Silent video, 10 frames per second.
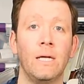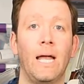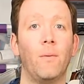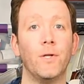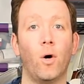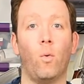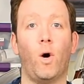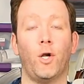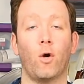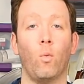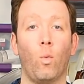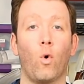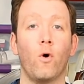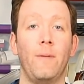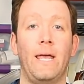and we don't want our
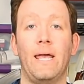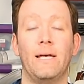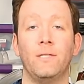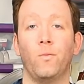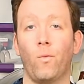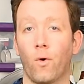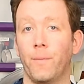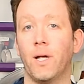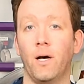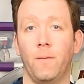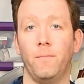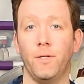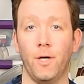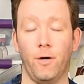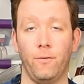warm hands warming up the
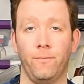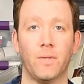dough.